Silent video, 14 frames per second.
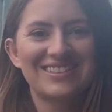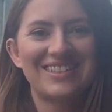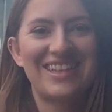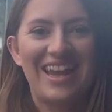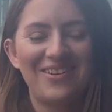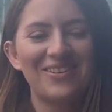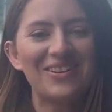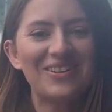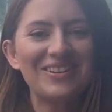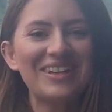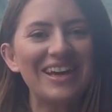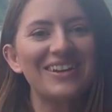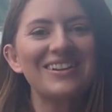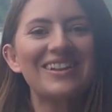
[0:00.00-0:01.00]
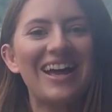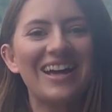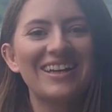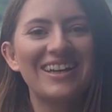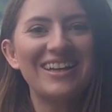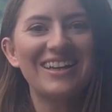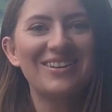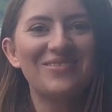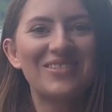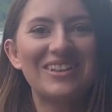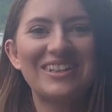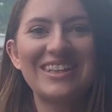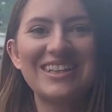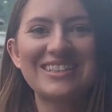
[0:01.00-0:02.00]
Today we're going to Interlaken and
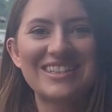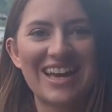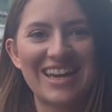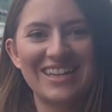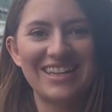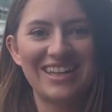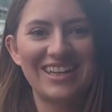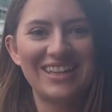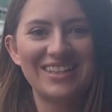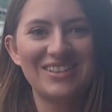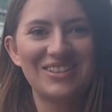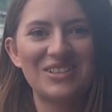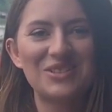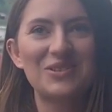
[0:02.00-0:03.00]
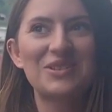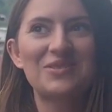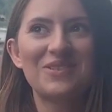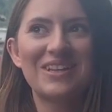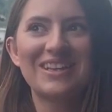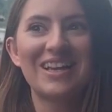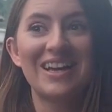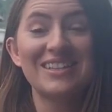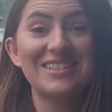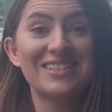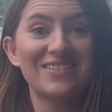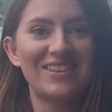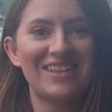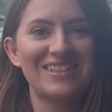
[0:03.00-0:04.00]
really excited. There's supposed to be lots
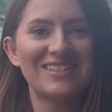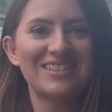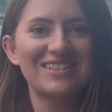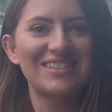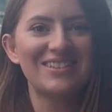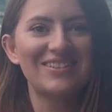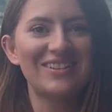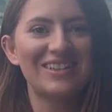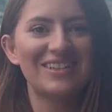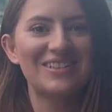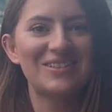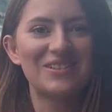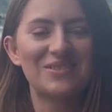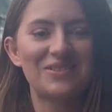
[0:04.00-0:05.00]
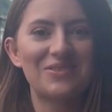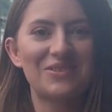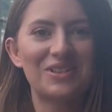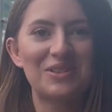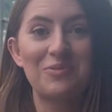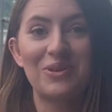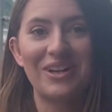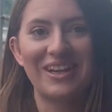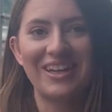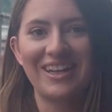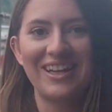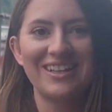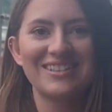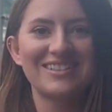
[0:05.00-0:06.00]
of things to do and it's supposed to be really pretty.
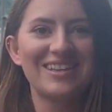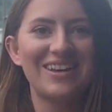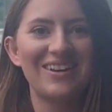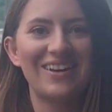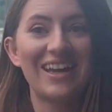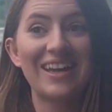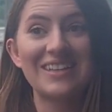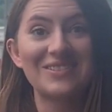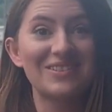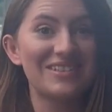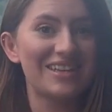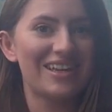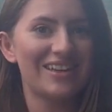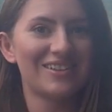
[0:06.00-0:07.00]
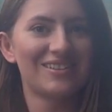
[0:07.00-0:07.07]
So I guess we'll see.